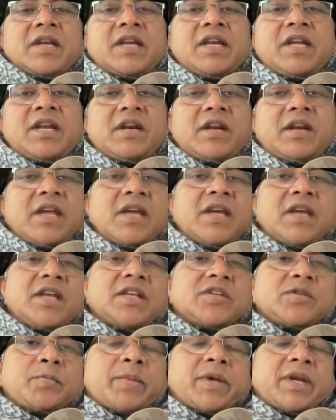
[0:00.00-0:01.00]
in
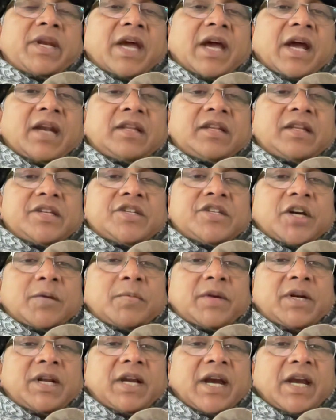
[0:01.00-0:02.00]
Aspen and the
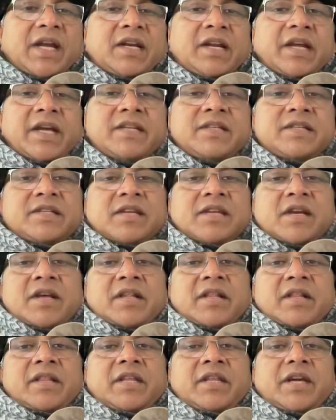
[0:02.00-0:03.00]
German guidelines,
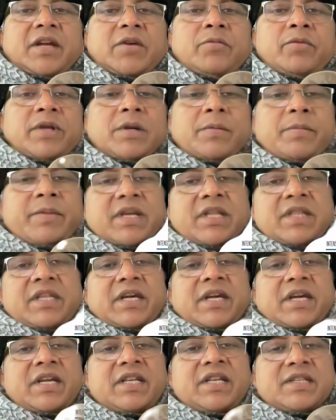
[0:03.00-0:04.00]

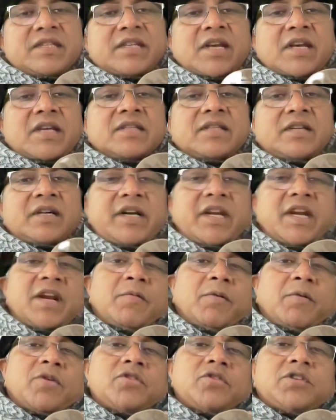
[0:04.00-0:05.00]
there is certain
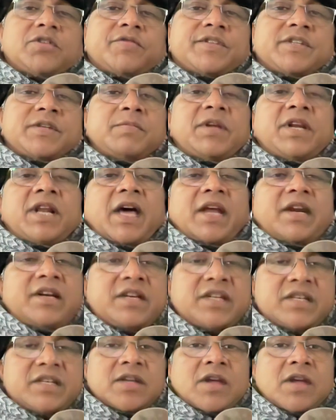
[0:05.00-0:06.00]
amount of
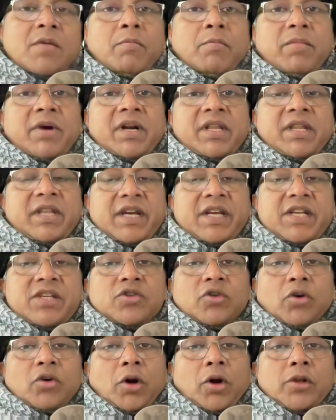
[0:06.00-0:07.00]
similarities, but there
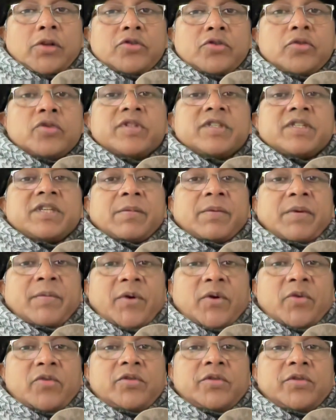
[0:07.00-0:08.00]
is also some
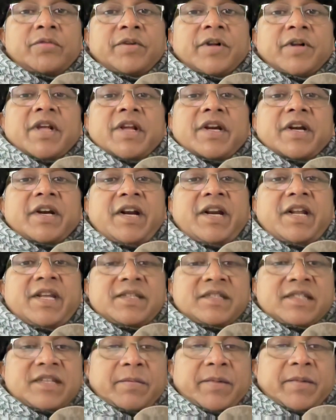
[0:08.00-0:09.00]
amount of
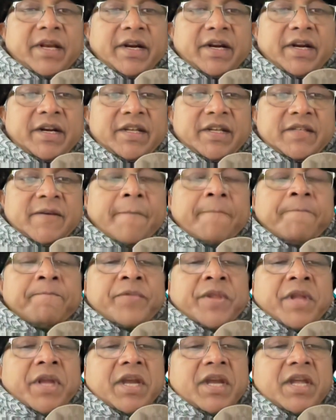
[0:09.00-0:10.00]
dissimilarities.
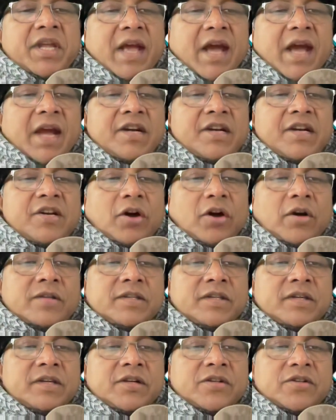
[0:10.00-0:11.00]
In
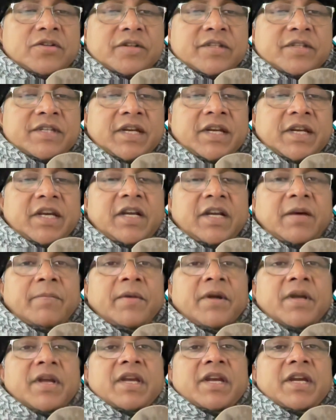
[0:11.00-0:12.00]
antioxidants or
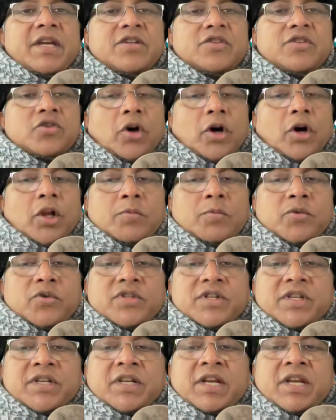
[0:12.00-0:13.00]
selenium, it is
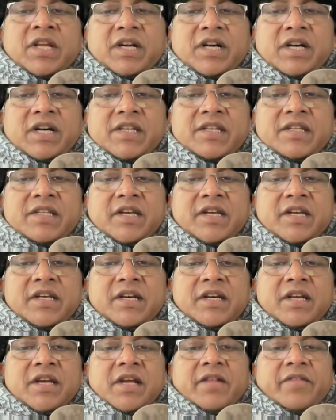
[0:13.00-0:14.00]
almost clearly
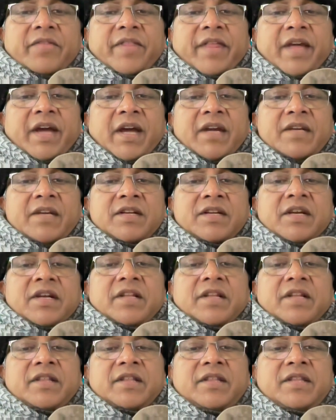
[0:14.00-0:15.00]
stated that
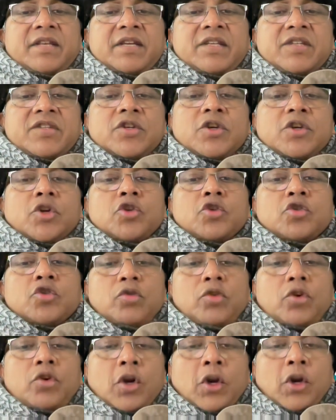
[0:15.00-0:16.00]
this
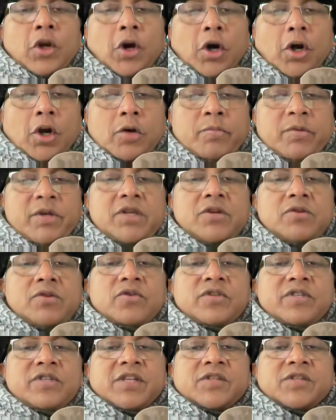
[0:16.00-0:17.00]
should not be
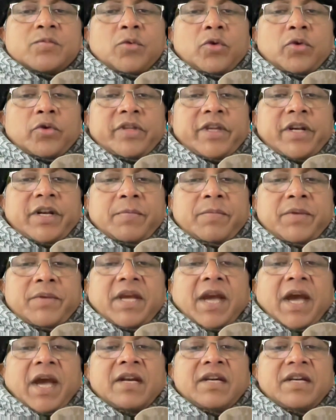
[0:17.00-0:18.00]
used as
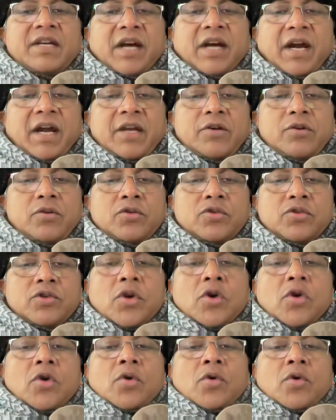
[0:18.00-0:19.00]
monotherapy and in high dose,
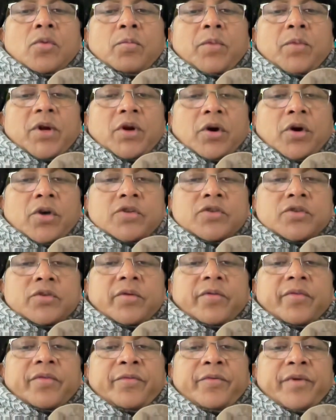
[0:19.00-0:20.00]
because
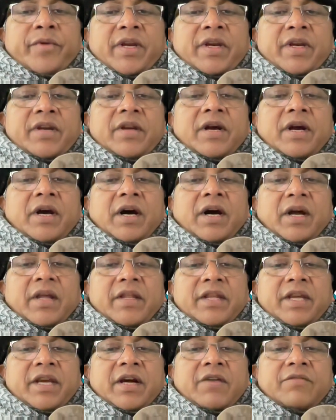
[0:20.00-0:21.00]
when
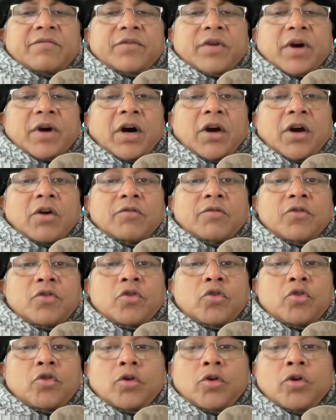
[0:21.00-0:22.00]
they are of
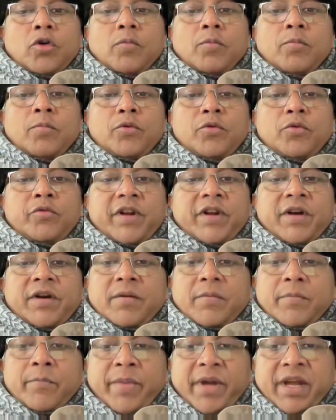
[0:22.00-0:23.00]
no
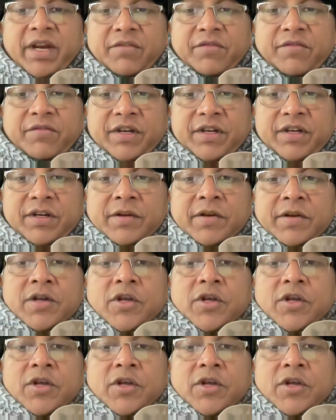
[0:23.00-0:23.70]
proven benefit.